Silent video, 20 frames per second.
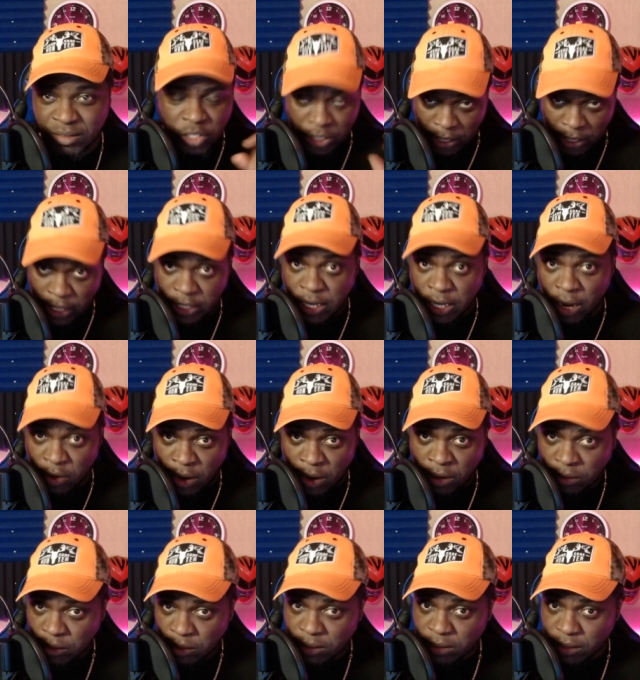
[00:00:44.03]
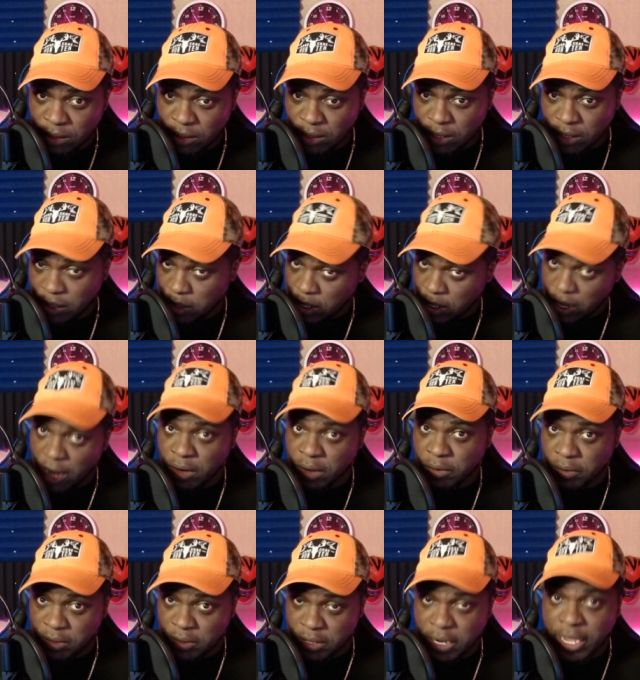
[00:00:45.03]
To let y'all know, get
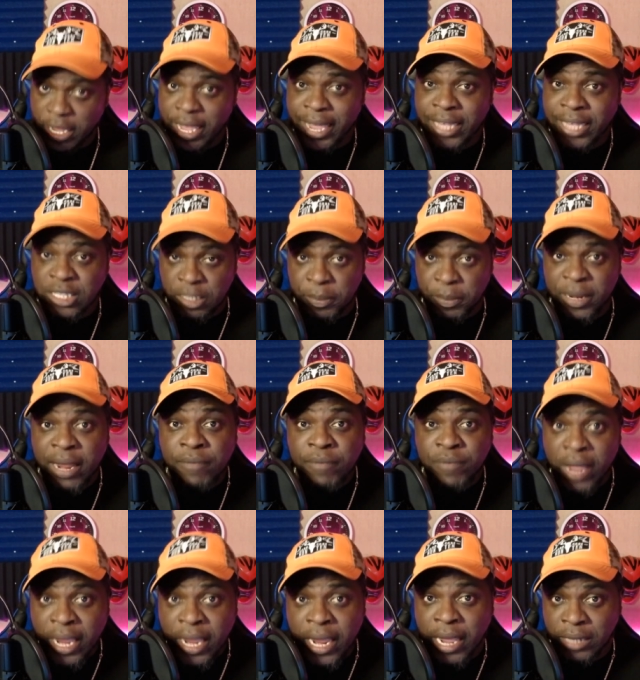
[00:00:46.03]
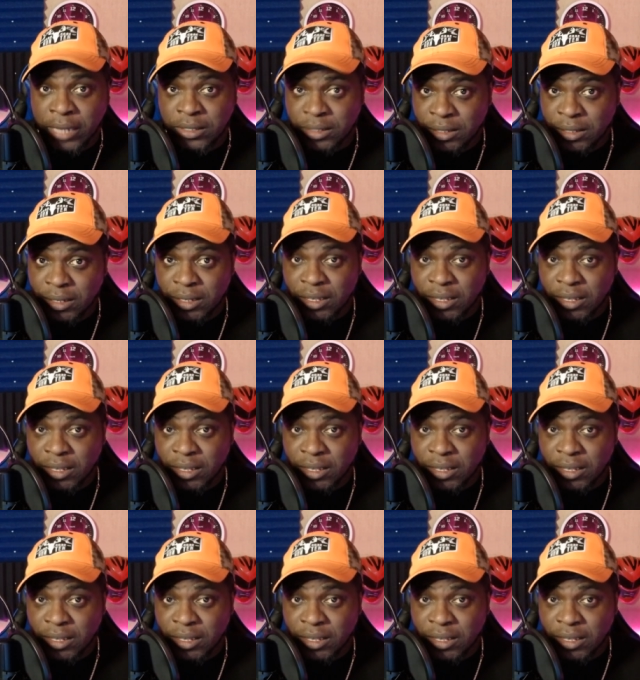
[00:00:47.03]
y'all heads up in that fast.